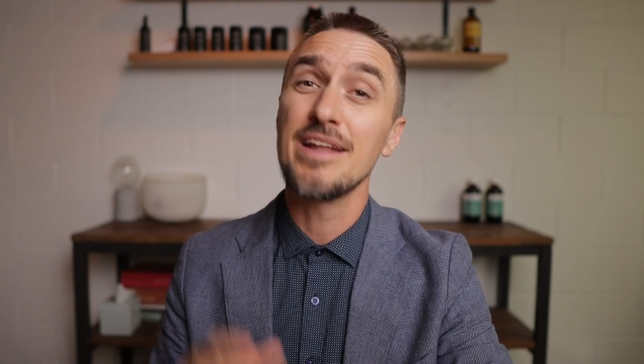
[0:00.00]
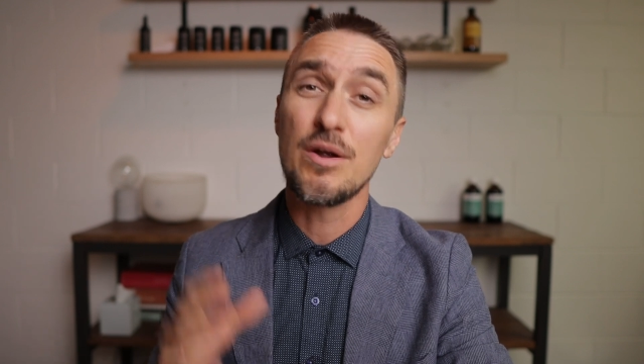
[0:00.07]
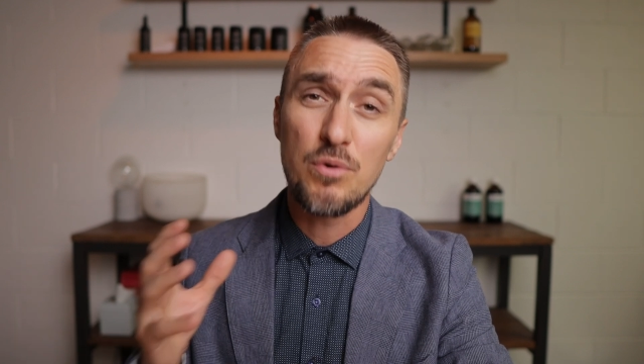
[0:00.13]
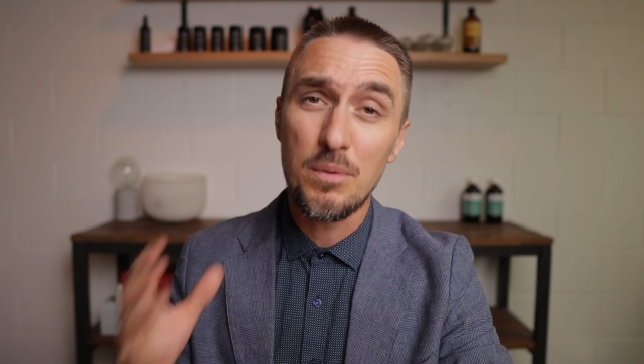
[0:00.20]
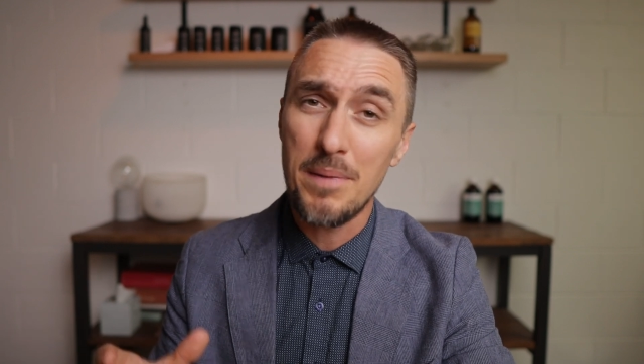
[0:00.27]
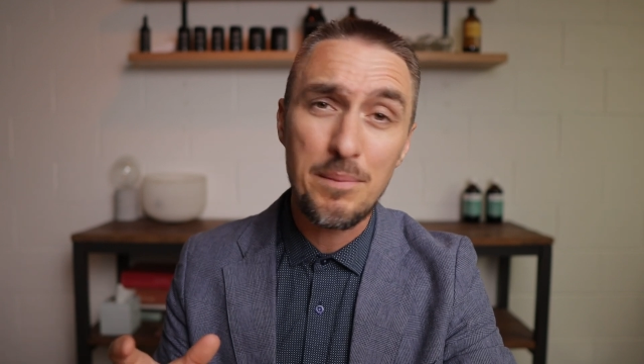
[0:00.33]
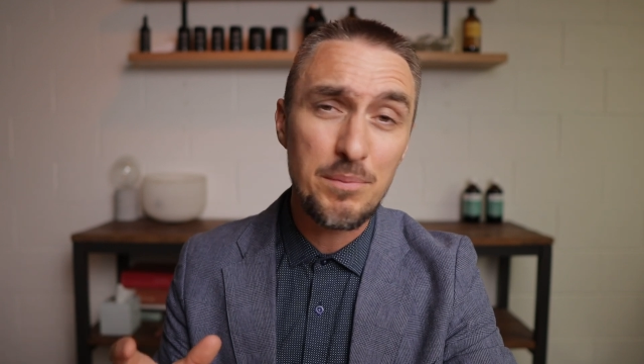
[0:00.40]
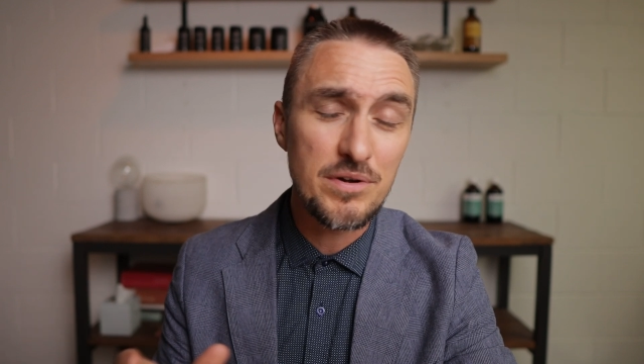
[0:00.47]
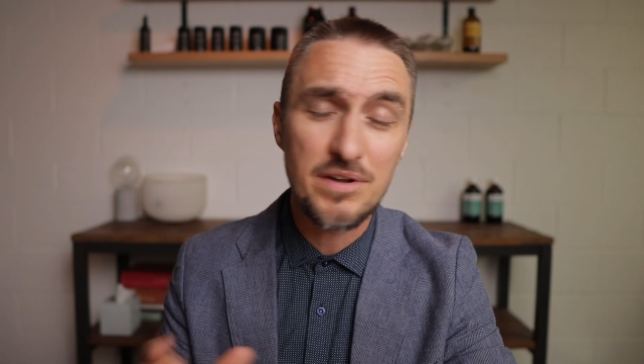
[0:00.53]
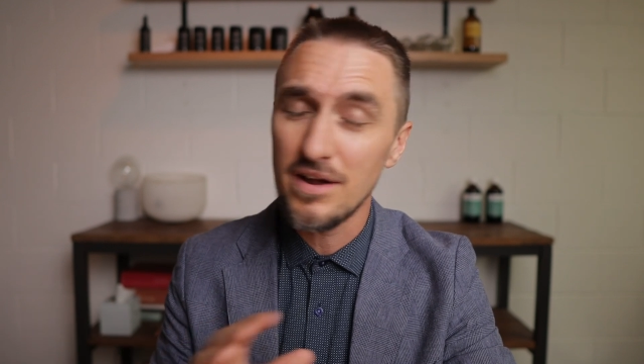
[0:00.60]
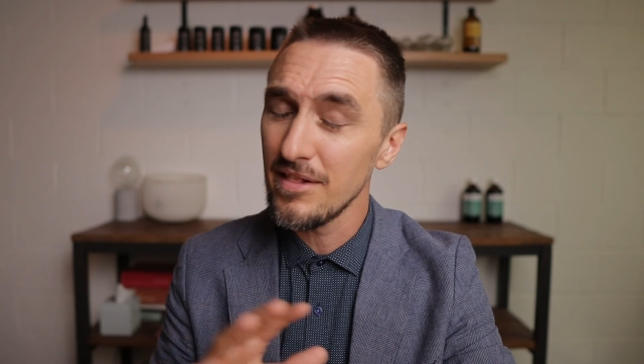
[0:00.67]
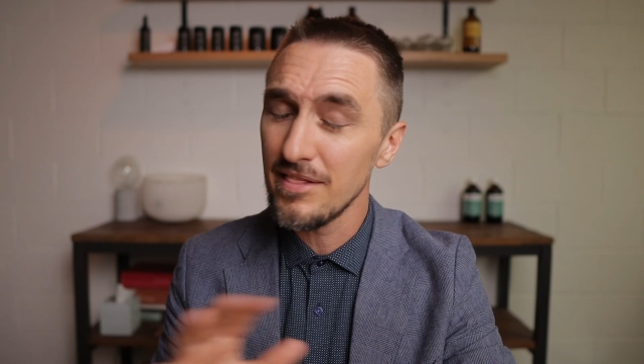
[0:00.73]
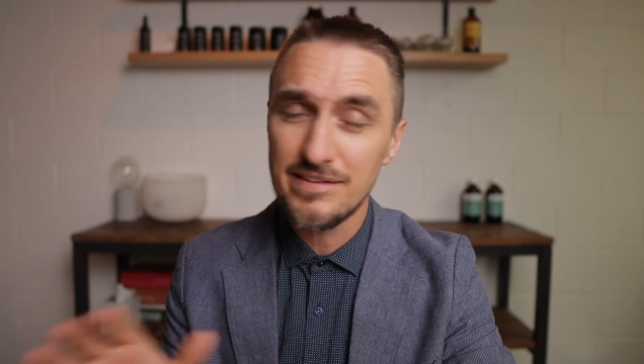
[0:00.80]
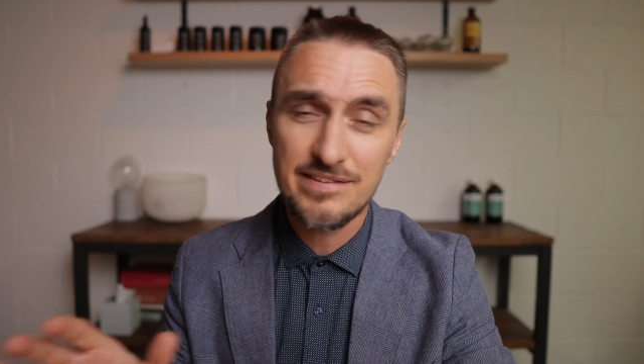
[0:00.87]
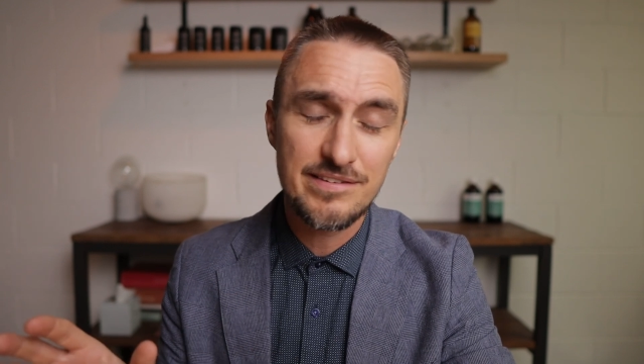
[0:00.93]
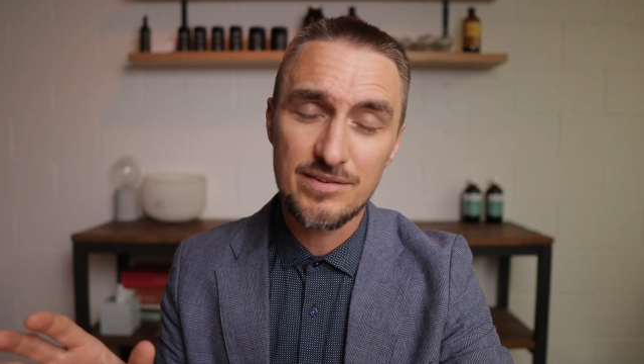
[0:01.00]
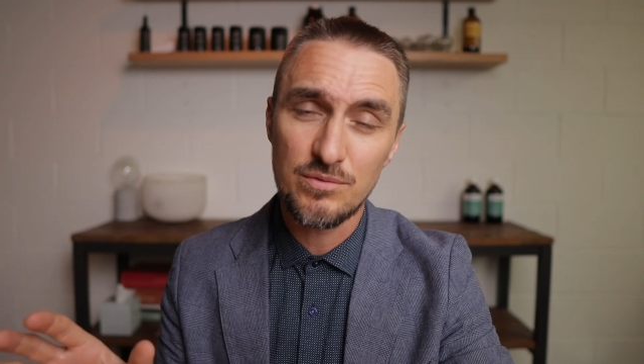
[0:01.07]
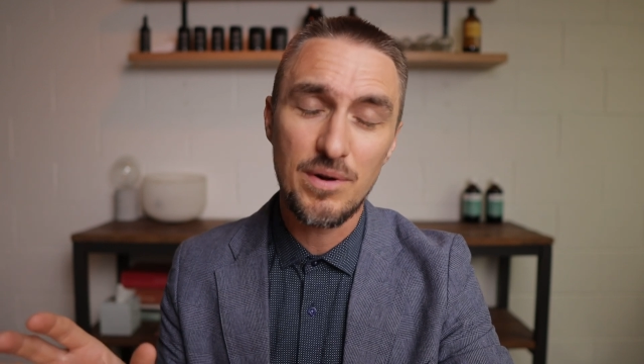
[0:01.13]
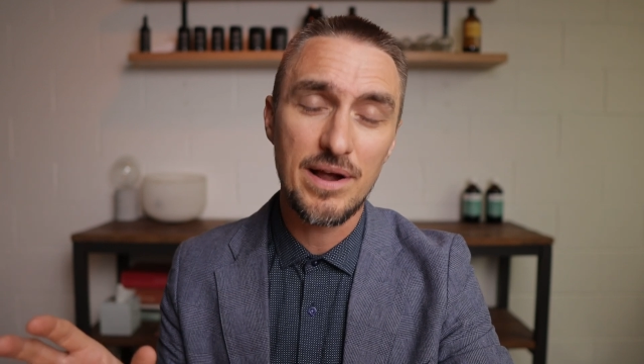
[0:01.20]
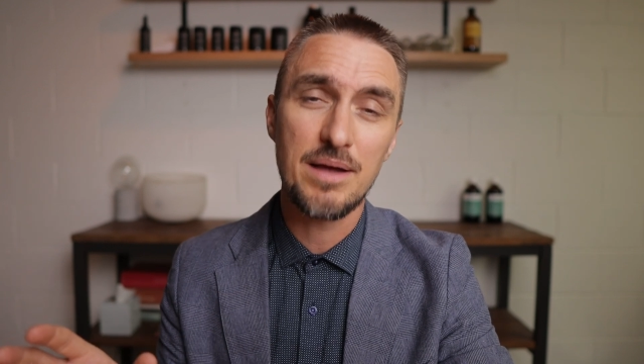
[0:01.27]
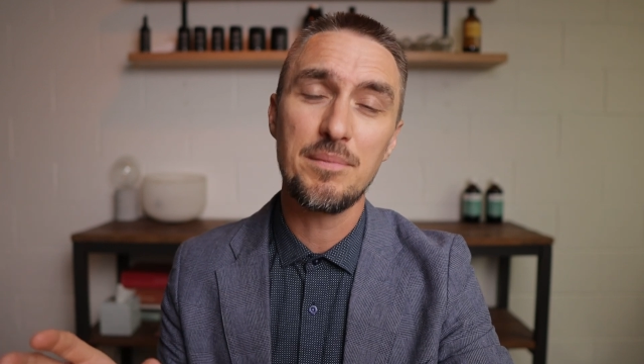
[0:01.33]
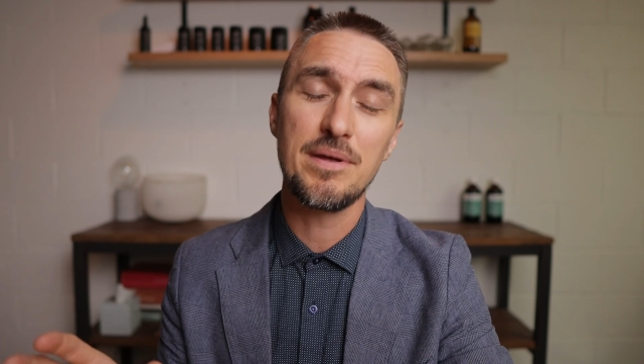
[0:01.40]
Now remember, none of this is a
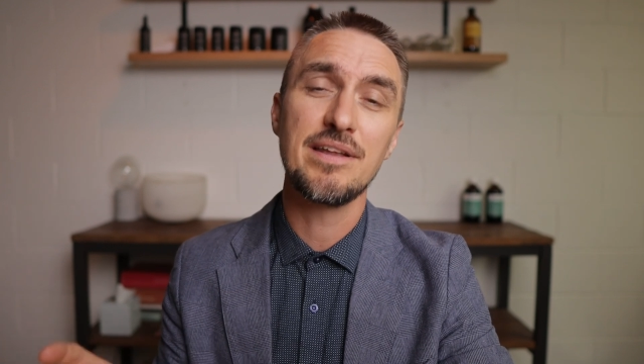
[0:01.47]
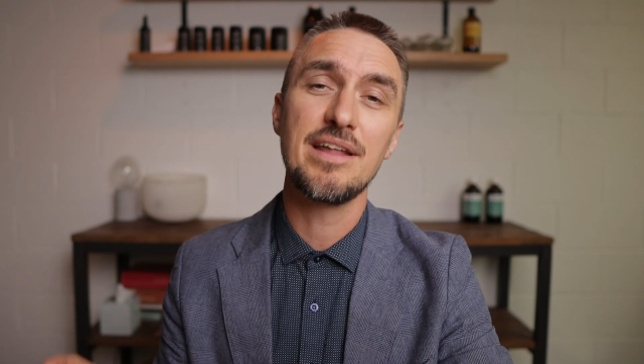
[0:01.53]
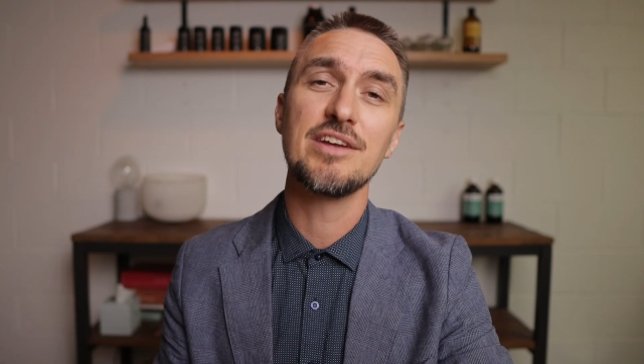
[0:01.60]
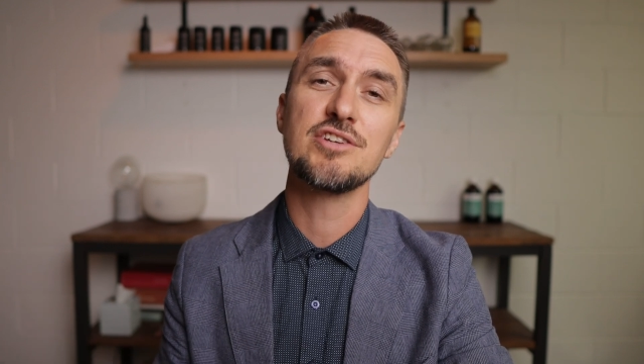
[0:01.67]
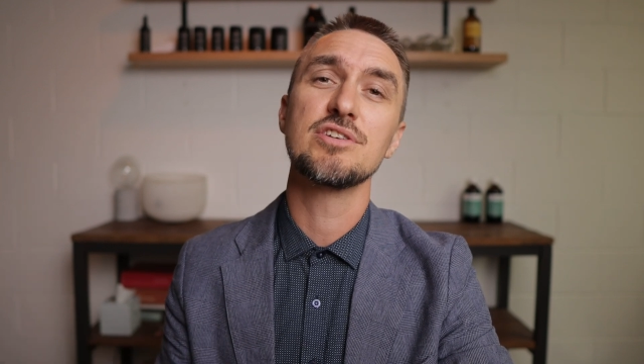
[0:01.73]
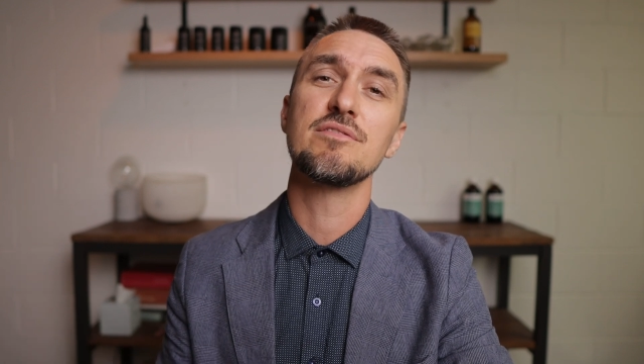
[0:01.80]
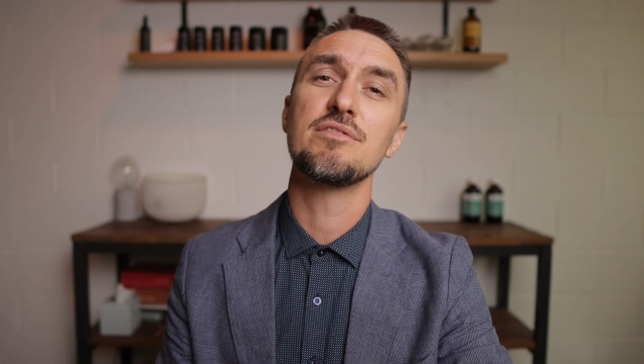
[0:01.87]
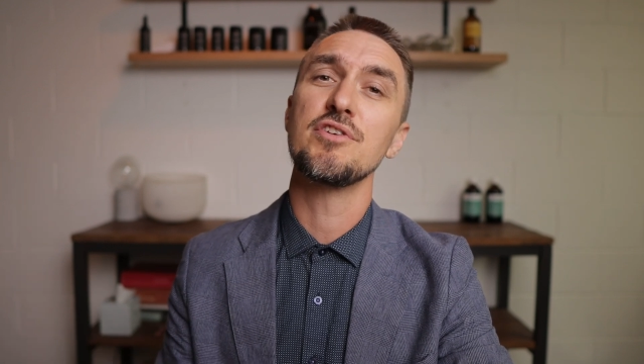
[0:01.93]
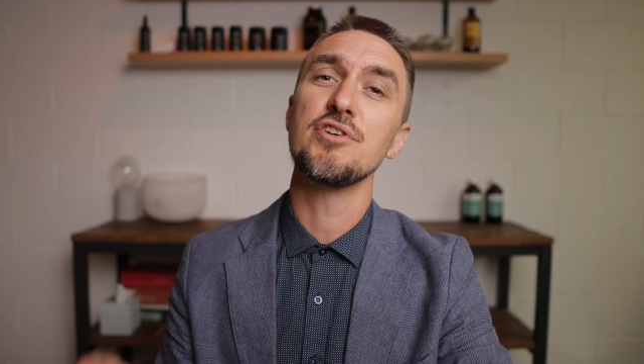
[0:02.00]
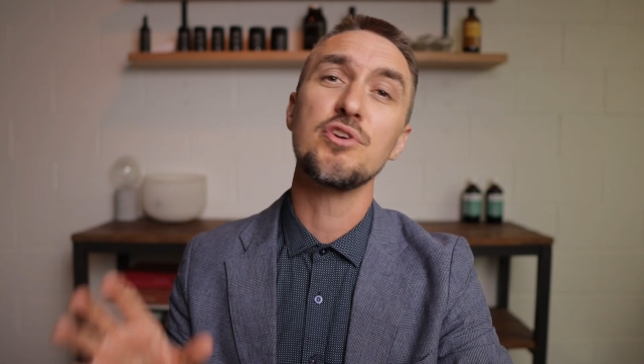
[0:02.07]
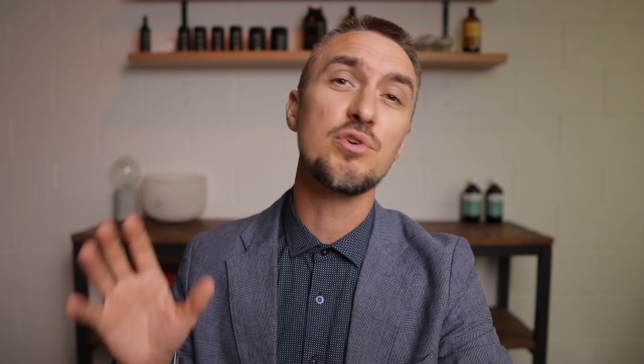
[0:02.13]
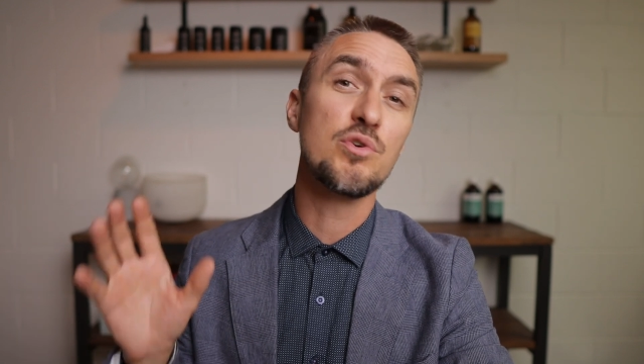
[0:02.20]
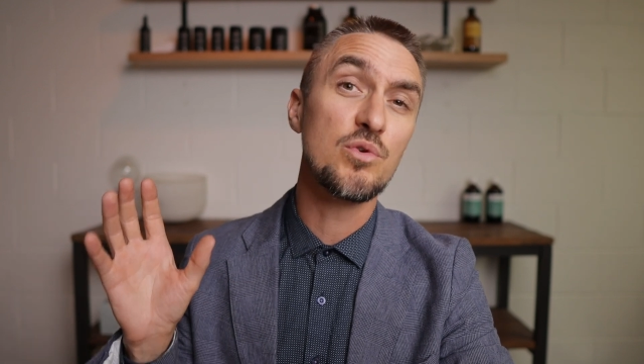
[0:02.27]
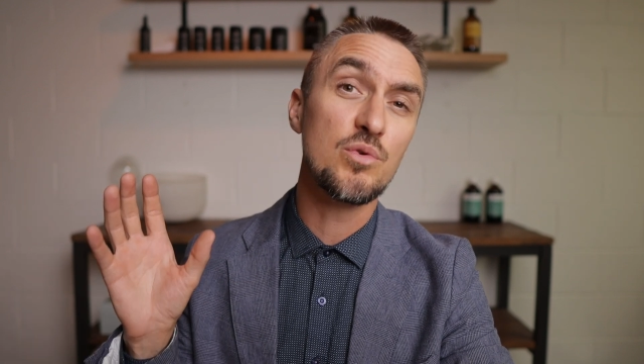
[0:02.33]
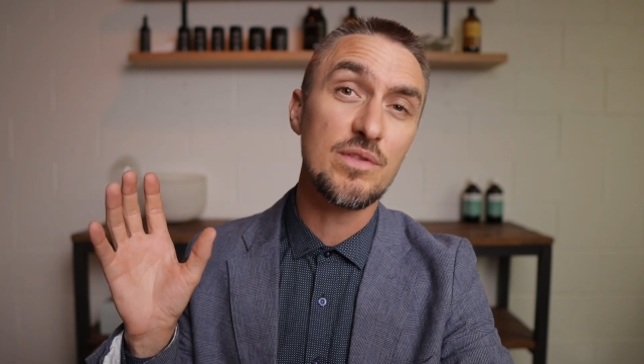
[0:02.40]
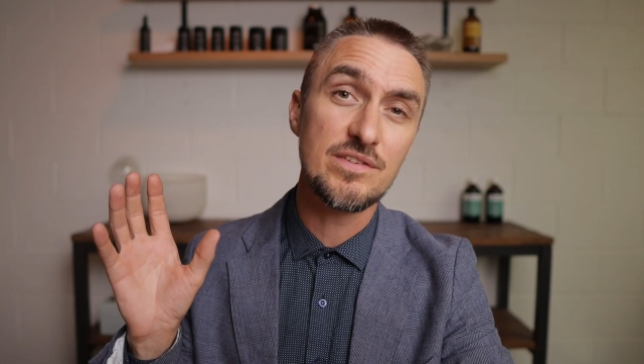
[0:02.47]
recommendation for you.